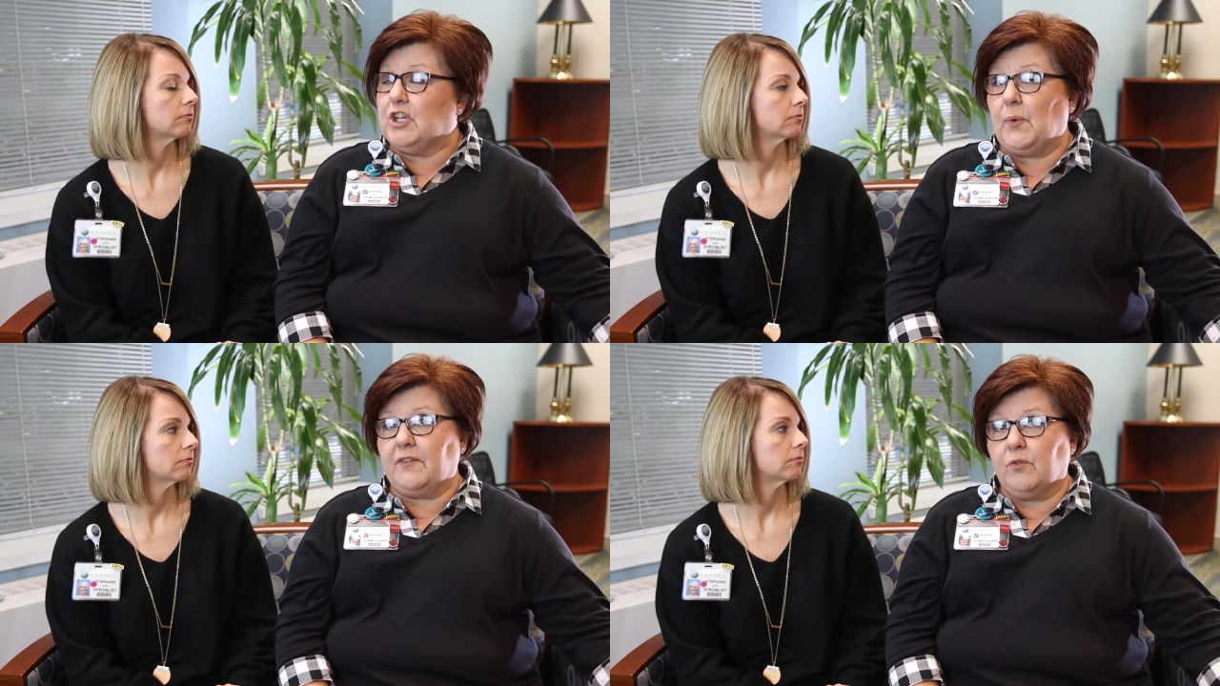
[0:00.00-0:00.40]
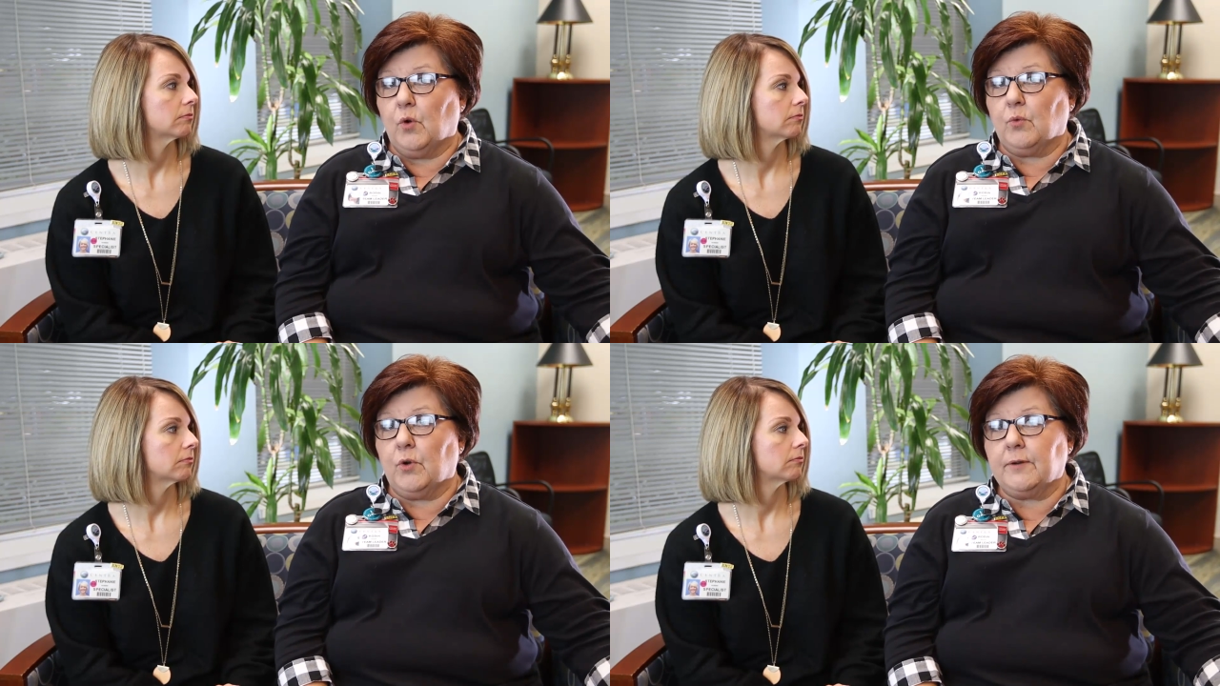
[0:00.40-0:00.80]
Speaker 1: going
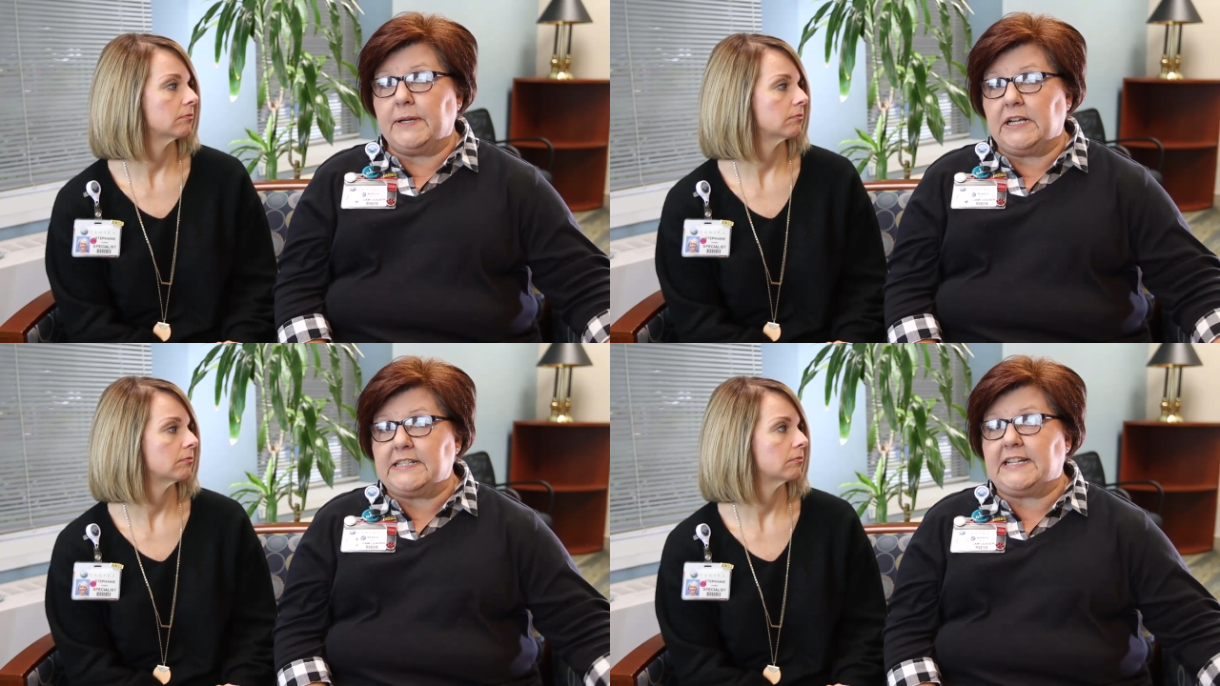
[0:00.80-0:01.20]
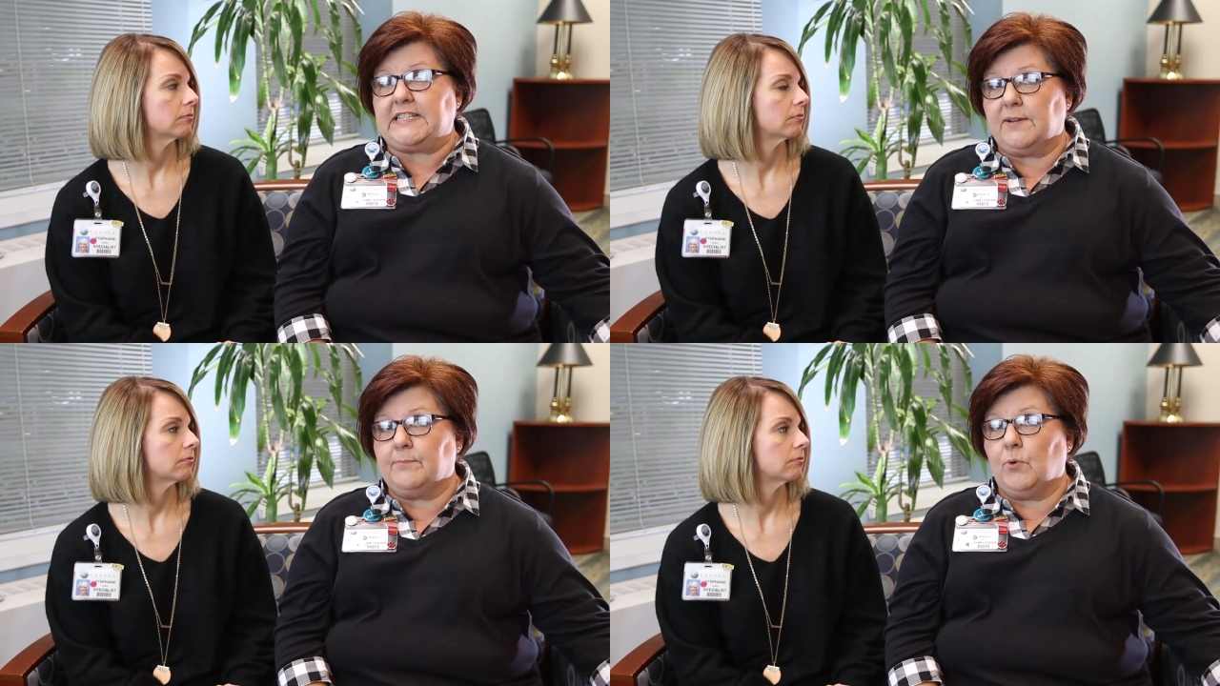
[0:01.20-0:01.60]
forward because
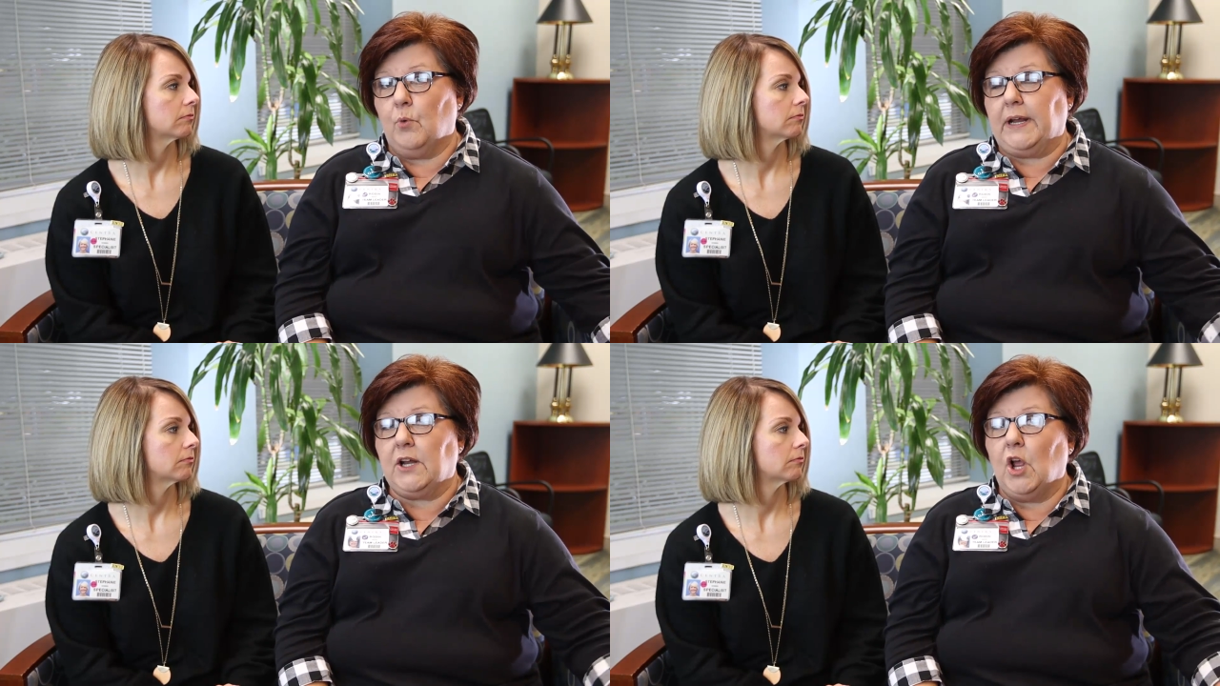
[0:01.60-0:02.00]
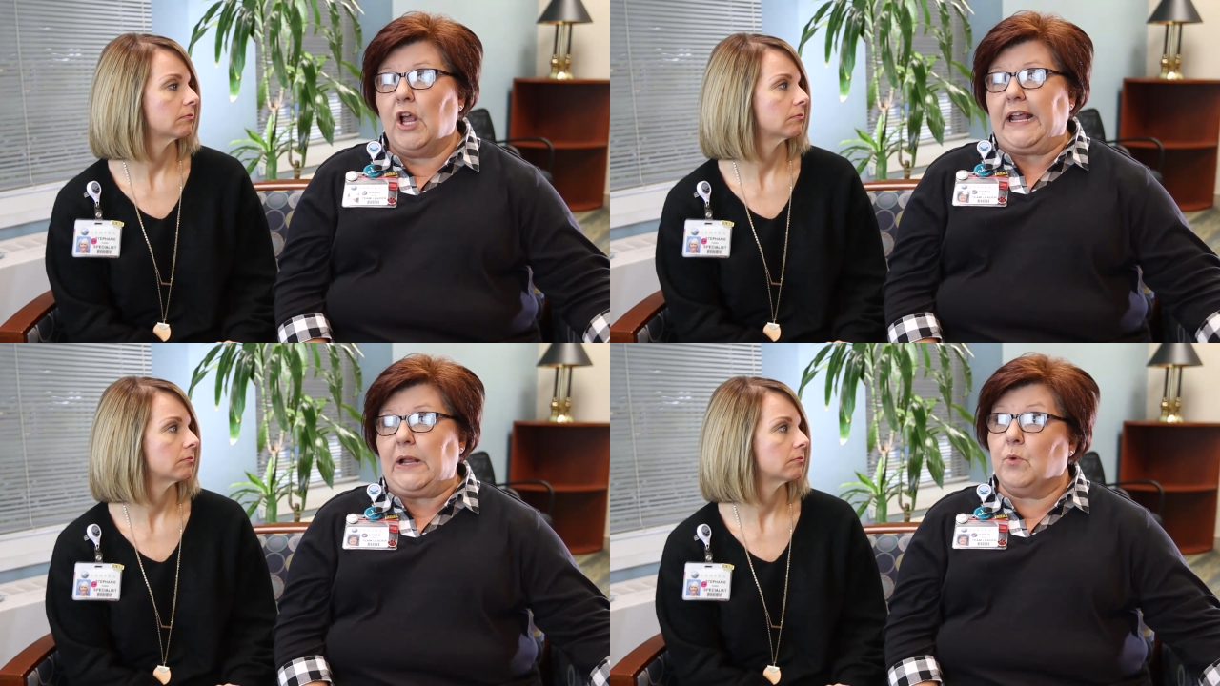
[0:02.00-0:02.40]
at some point
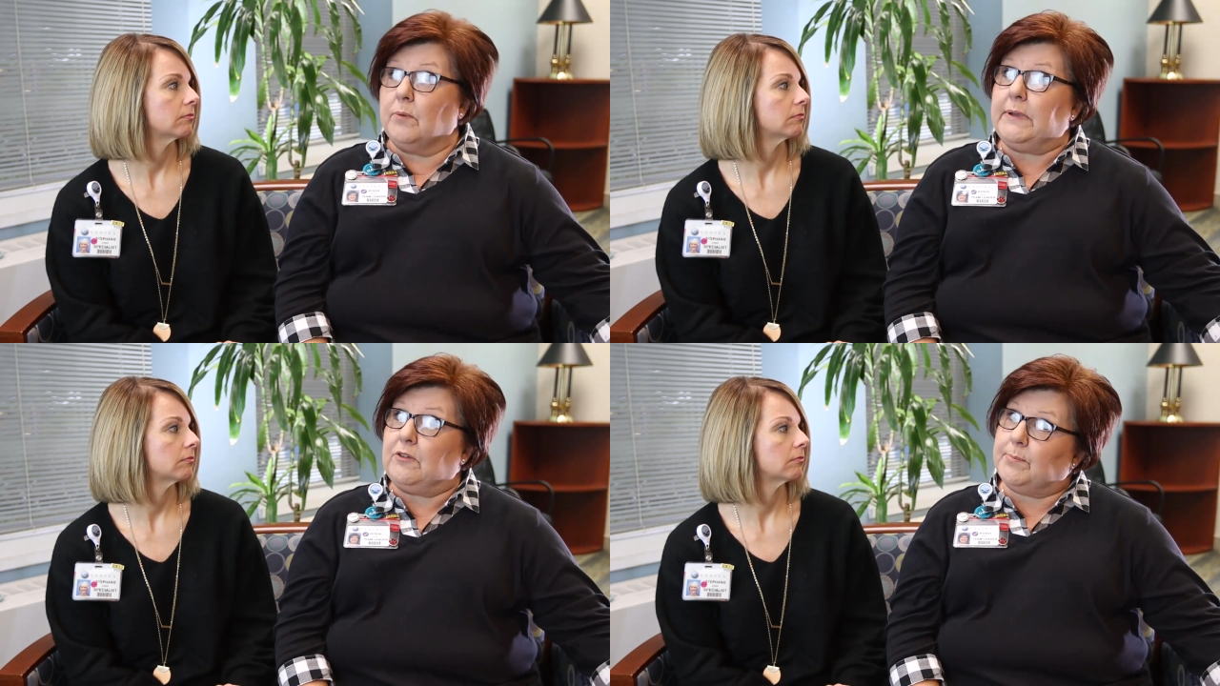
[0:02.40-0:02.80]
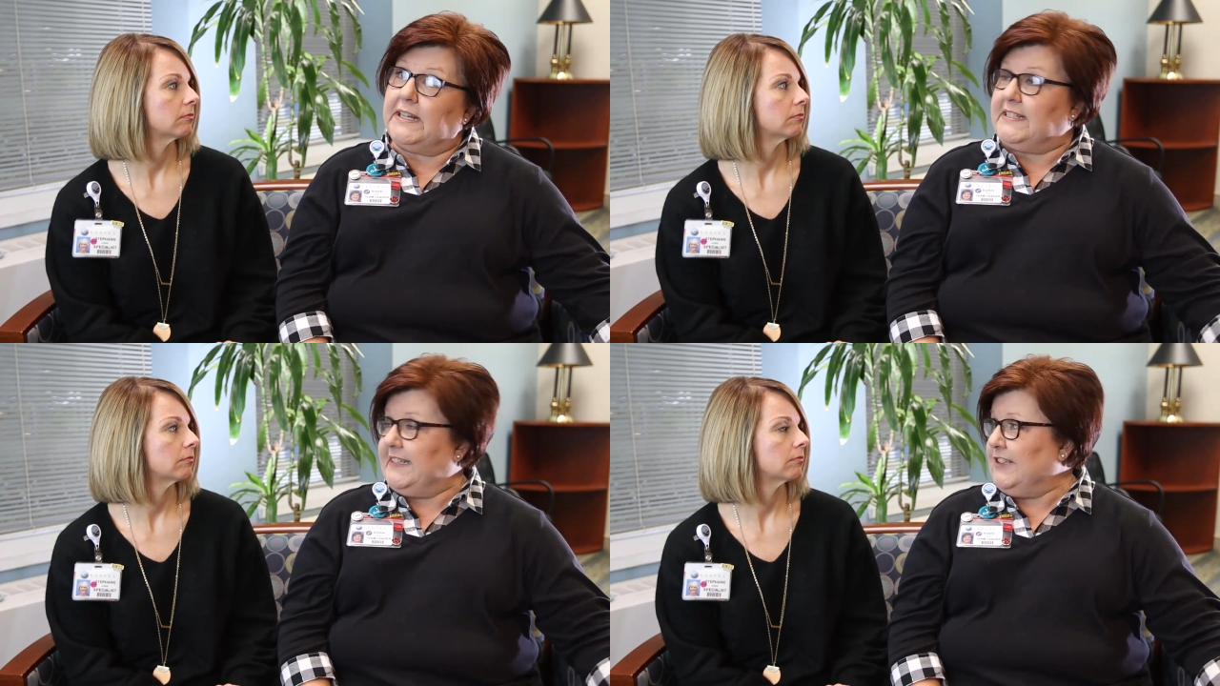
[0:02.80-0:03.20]
it will be
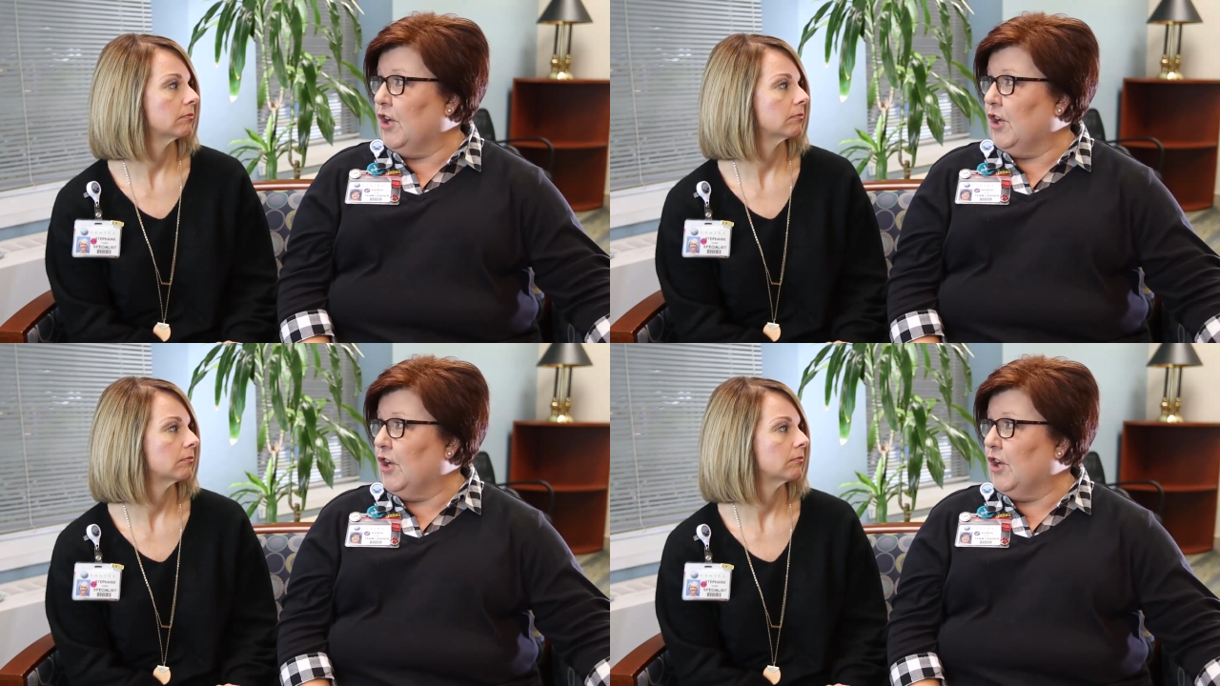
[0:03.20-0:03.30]
replacing